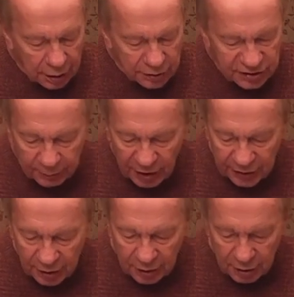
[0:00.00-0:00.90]
some
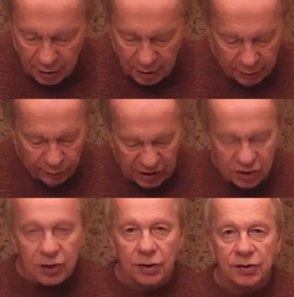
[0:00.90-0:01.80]
other
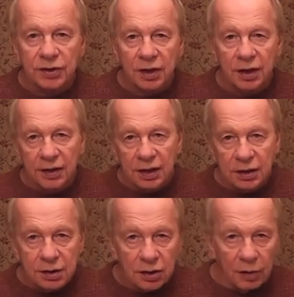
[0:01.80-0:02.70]
pictures
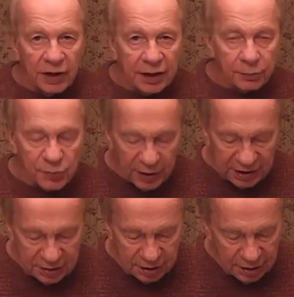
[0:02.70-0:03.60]
that Tom Adams
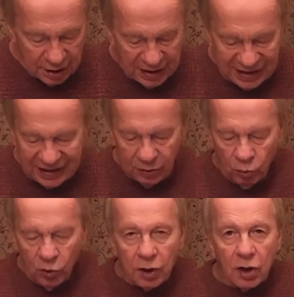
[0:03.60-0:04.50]
painted that
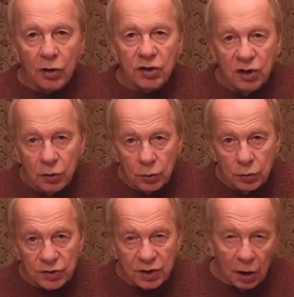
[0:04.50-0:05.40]
were not
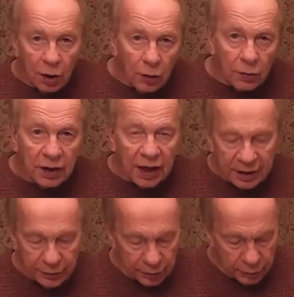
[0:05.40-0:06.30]
used on
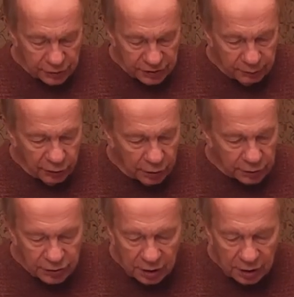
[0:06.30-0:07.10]
Agatha Christie books.